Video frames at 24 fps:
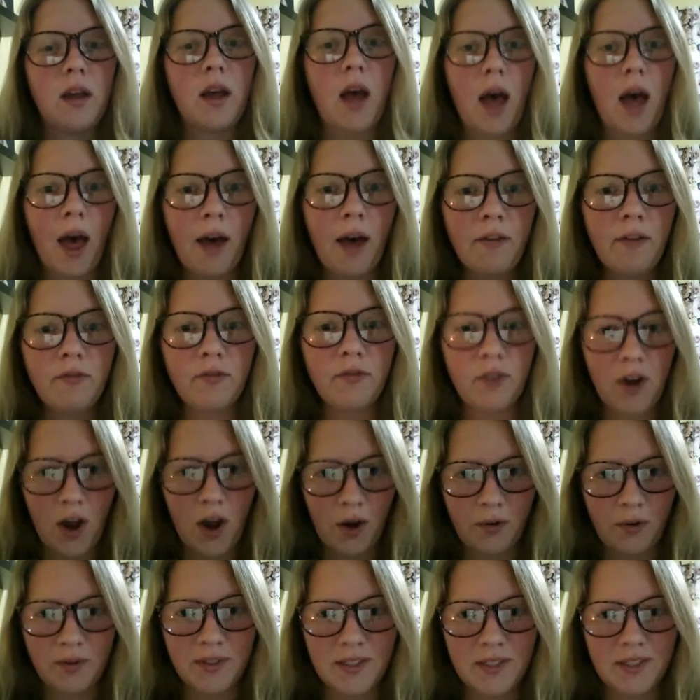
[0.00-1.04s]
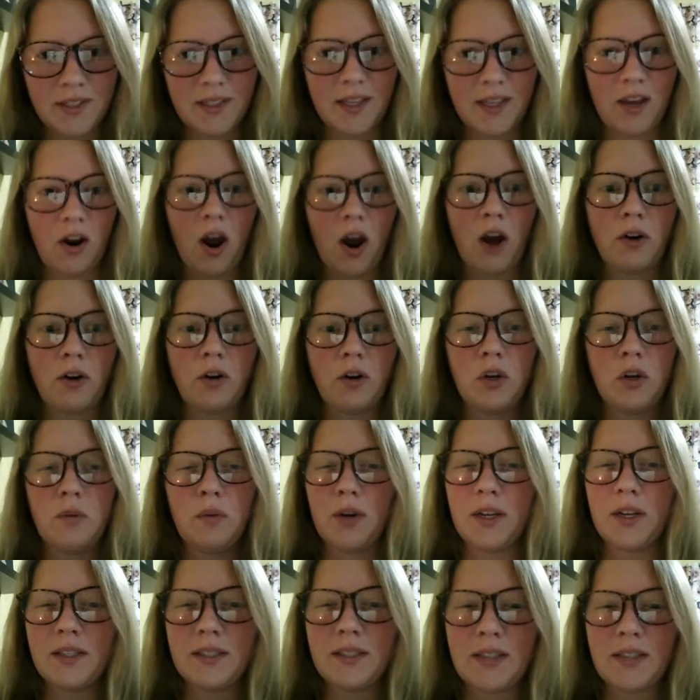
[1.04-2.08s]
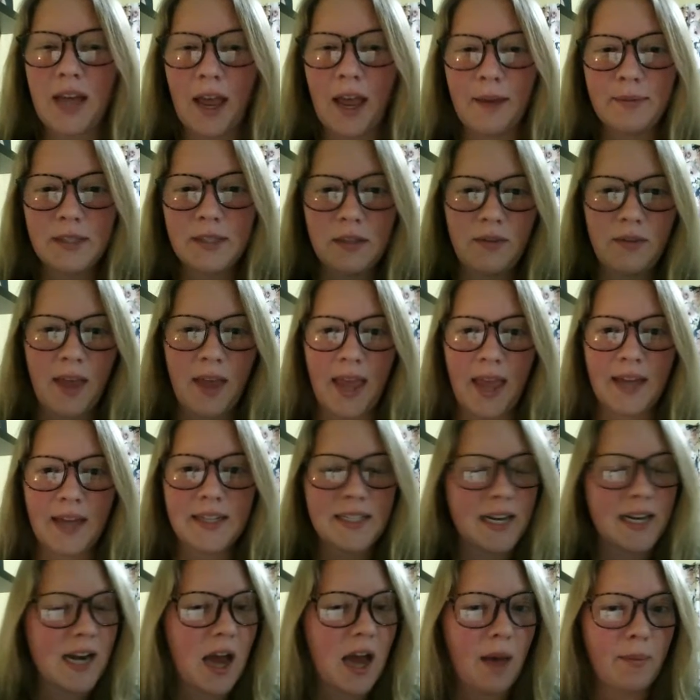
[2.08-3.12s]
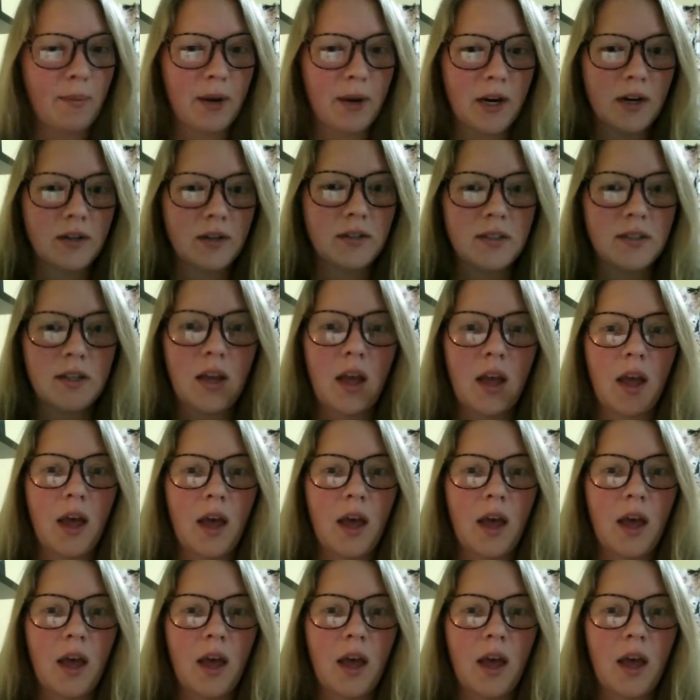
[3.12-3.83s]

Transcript: Of note, there are numerous types of hand dynamometers